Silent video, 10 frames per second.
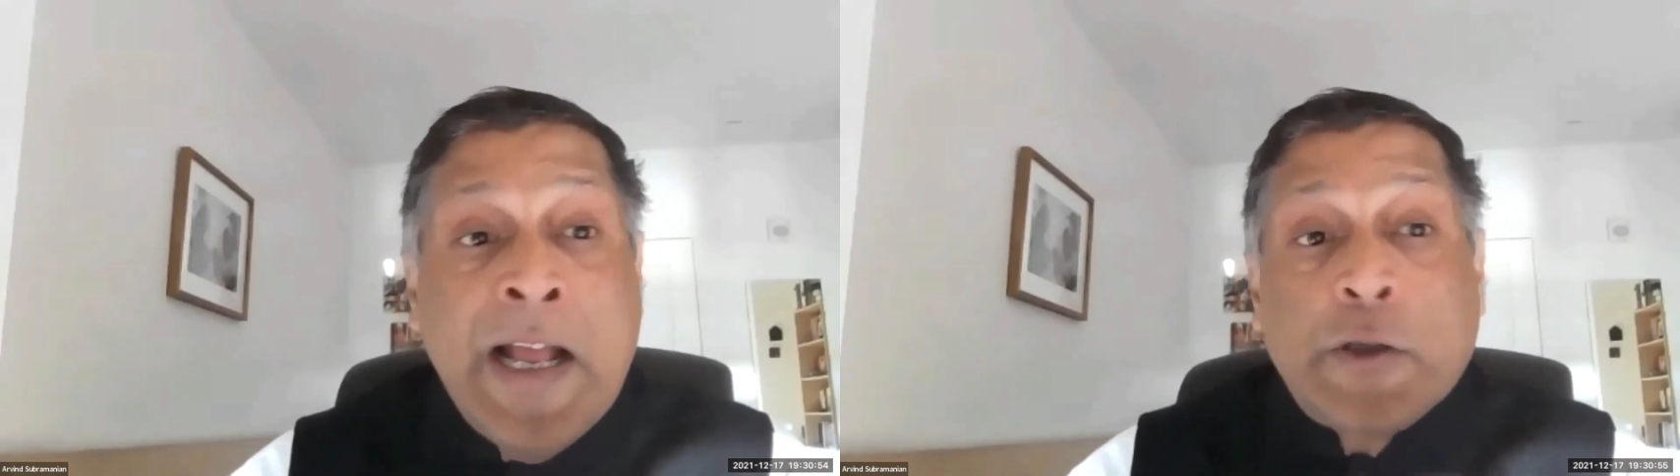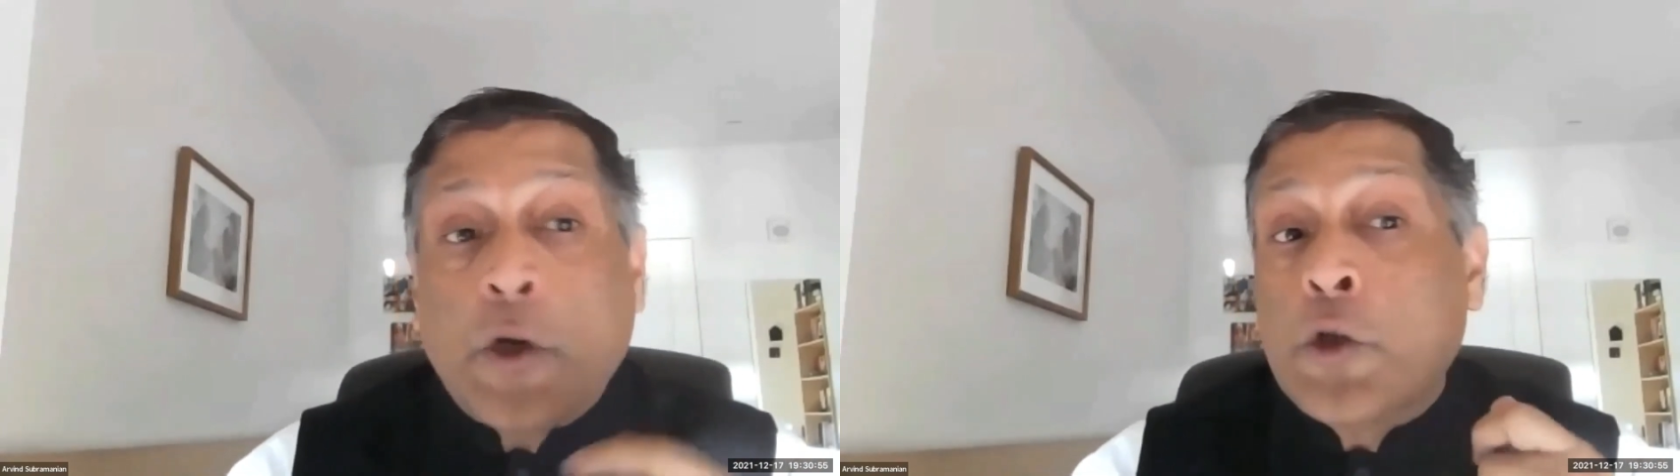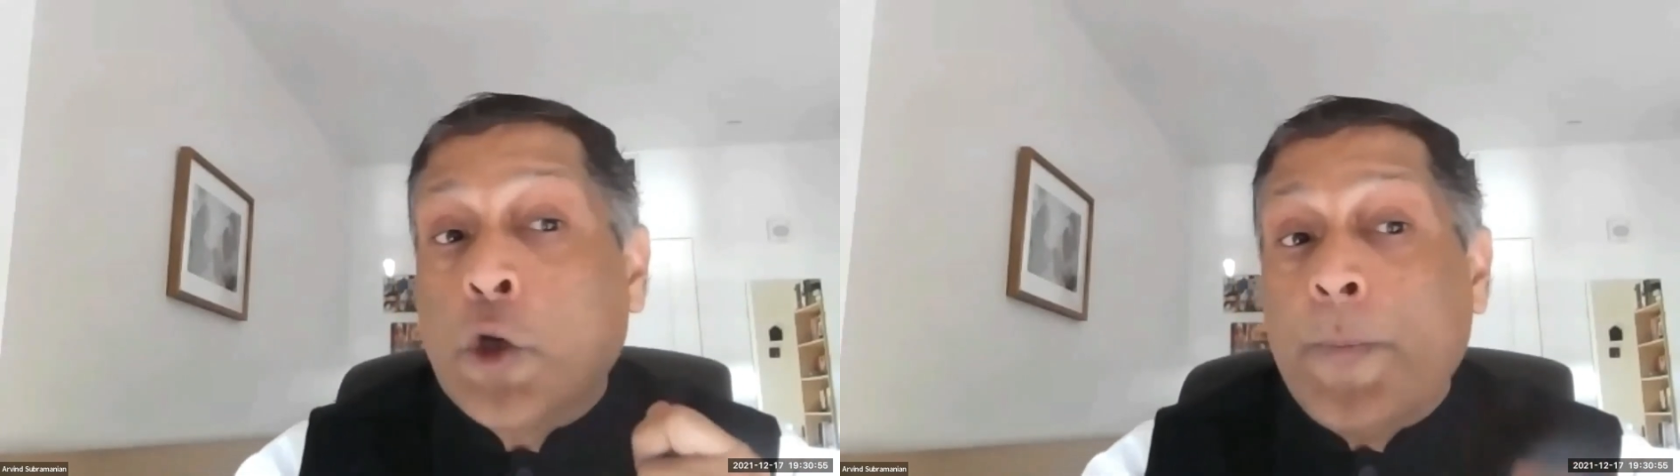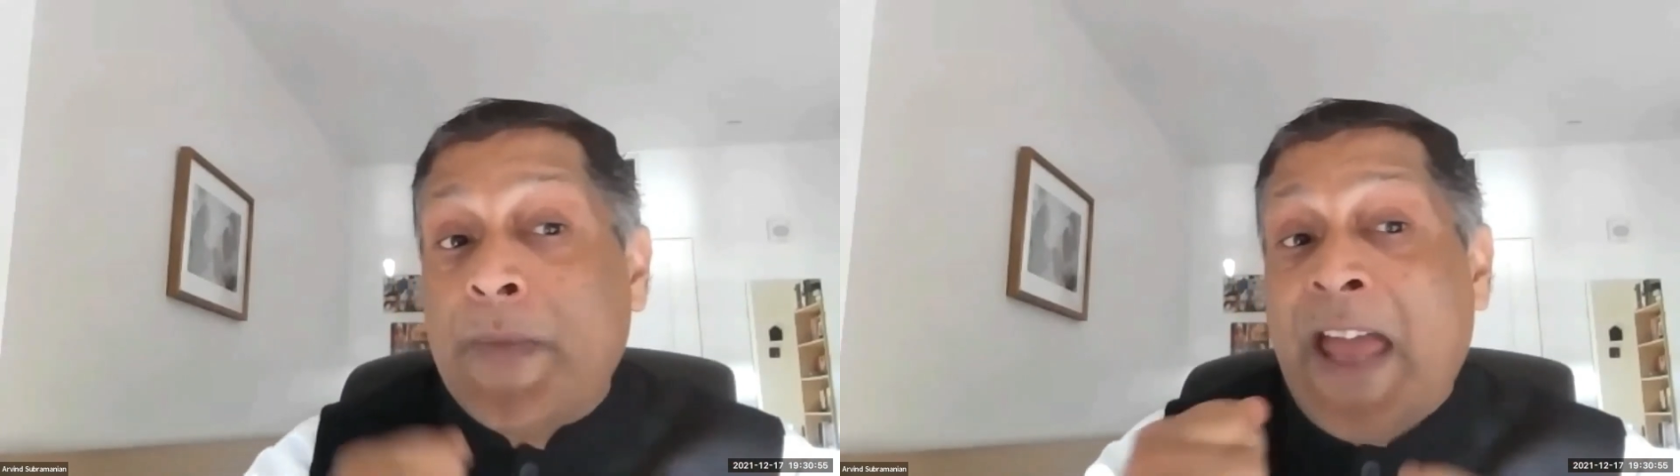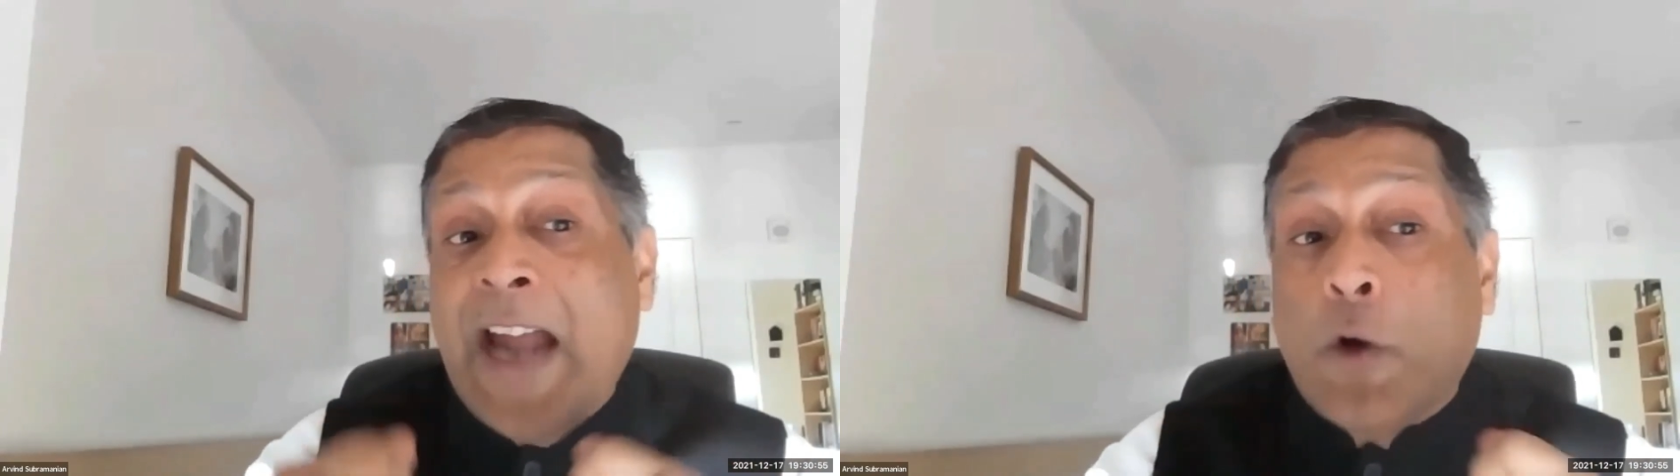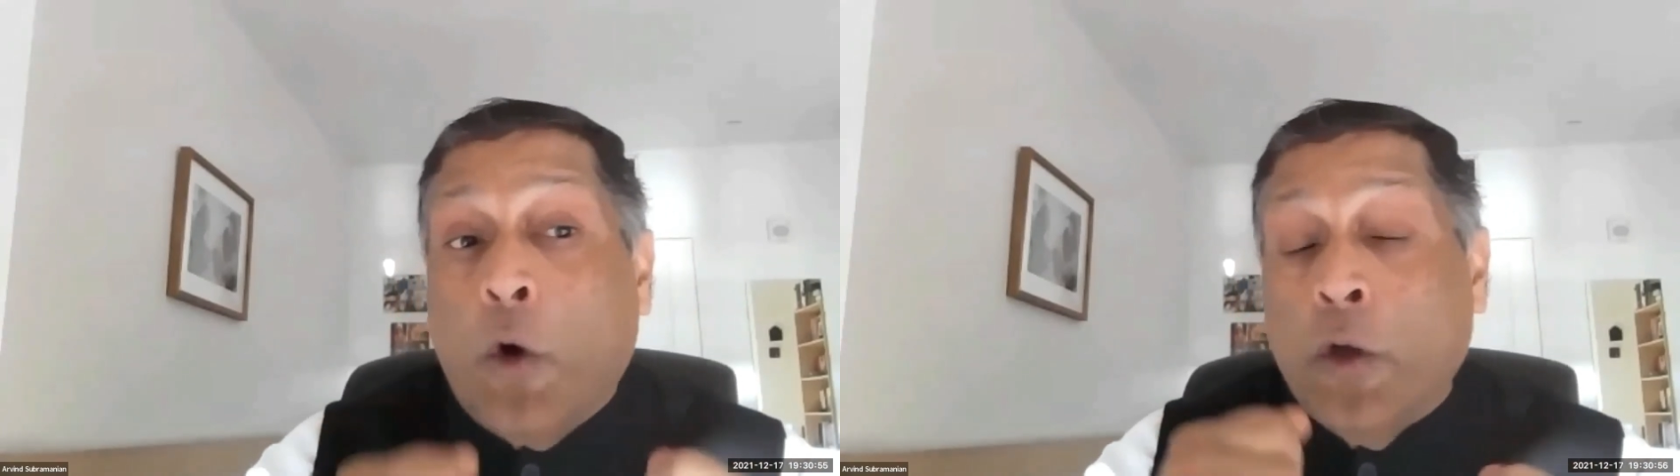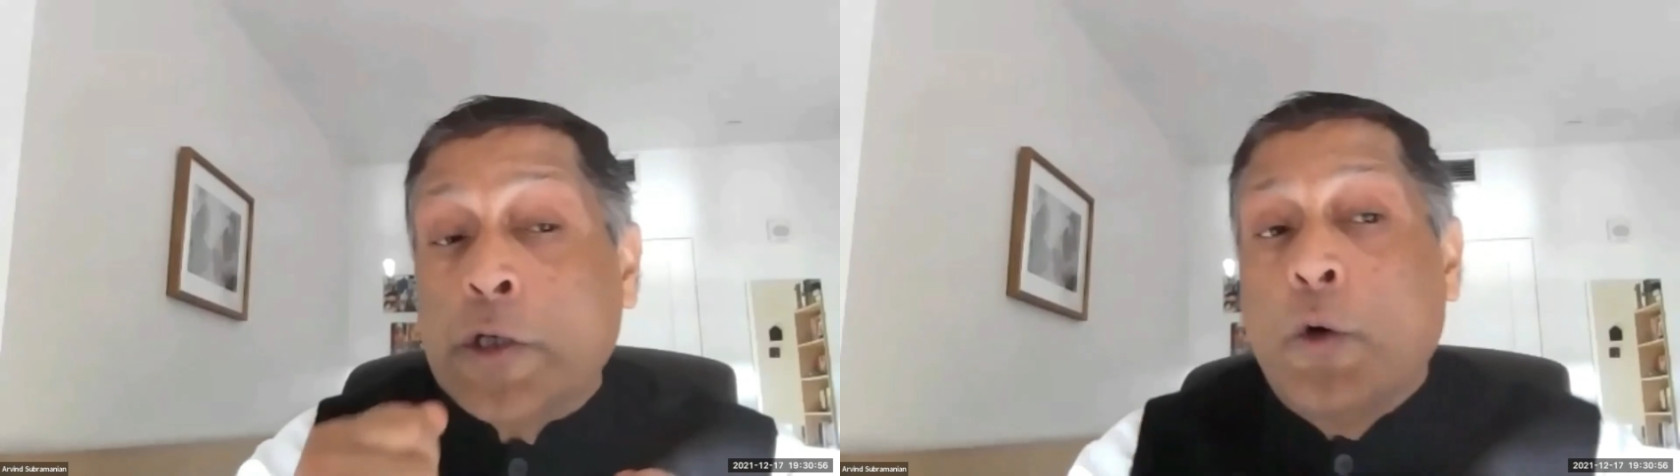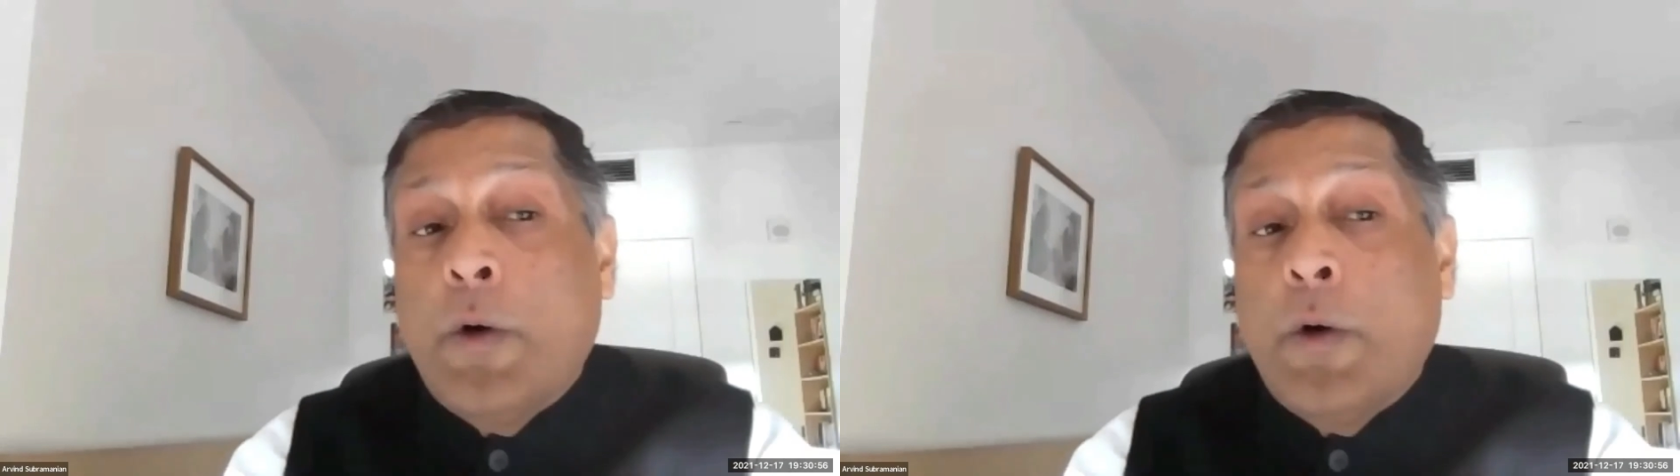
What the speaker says: So that also